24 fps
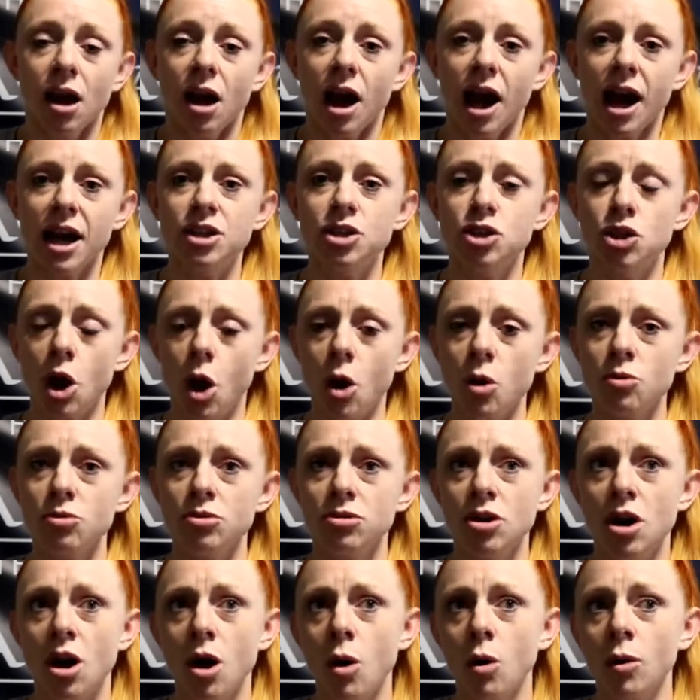I
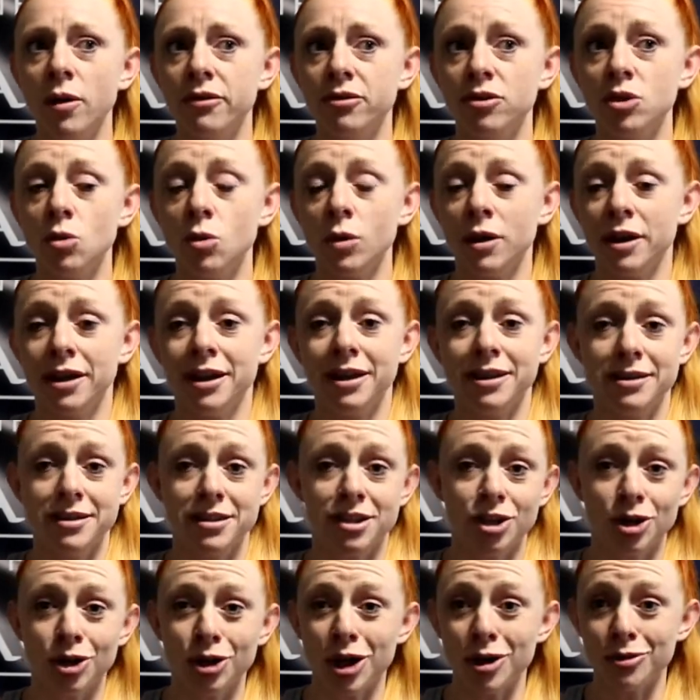don't know if you want to
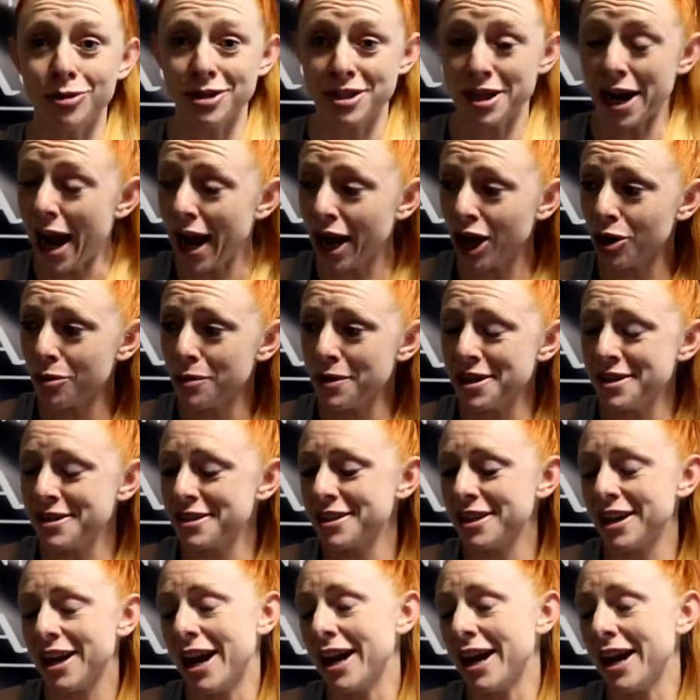consider it retirement.